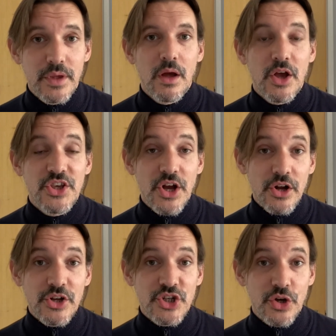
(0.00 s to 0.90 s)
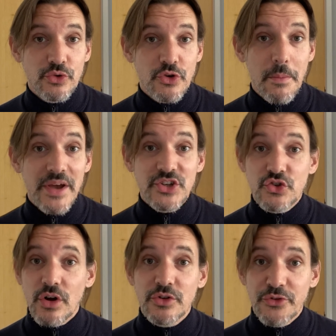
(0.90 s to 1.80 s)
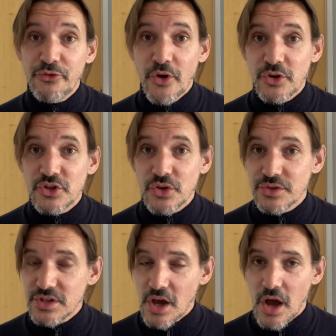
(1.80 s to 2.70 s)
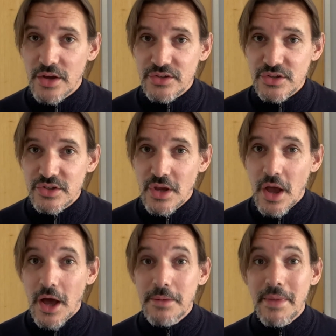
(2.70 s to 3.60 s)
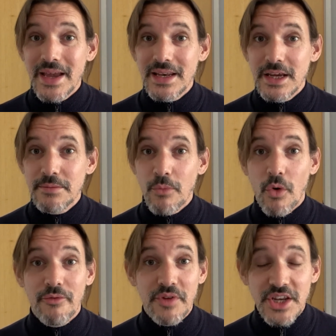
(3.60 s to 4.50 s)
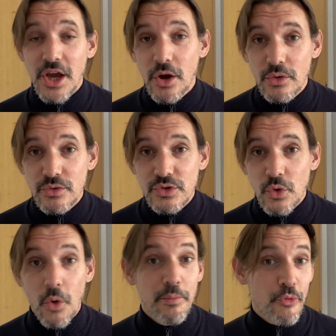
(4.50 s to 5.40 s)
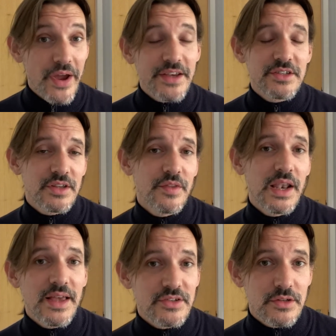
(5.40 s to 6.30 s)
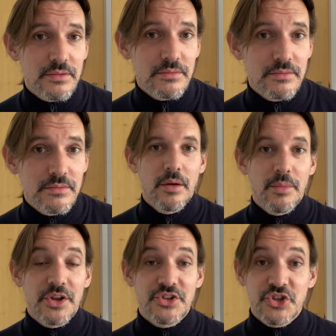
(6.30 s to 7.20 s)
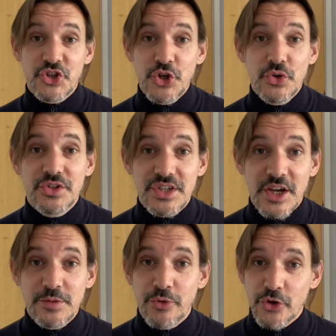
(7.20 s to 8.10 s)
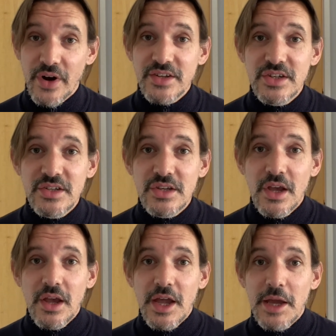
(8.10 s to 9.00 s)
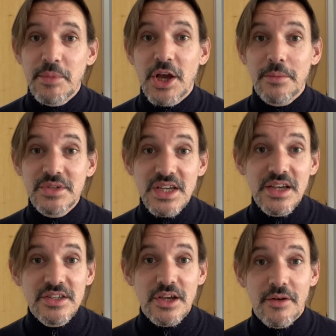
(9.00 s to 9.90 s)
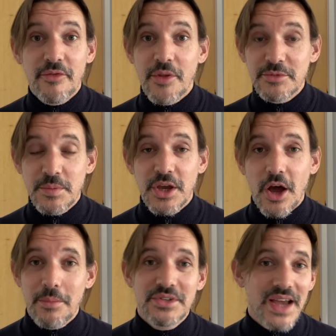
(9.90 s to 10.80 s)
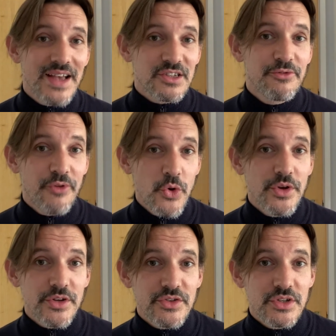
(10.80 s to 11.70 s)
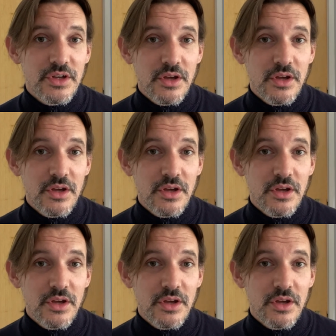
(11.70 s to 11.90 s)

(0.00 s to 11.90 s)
Younger children may struggle to focus on tasks and may need more videos or breaks in the lesson. But as the student's age progresses, it becomes easier for them to become task-focused.